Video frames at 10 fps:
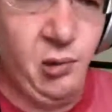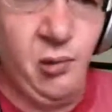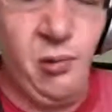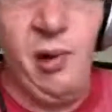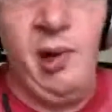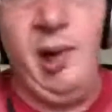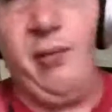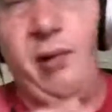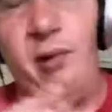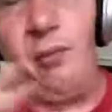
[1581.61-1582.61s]
So
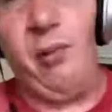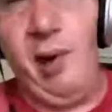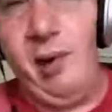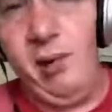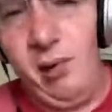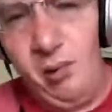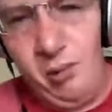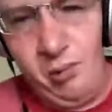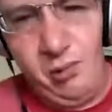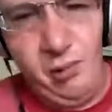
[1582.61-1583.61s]
if you're brand
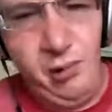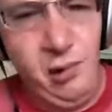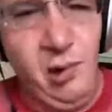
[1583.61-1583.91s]
new,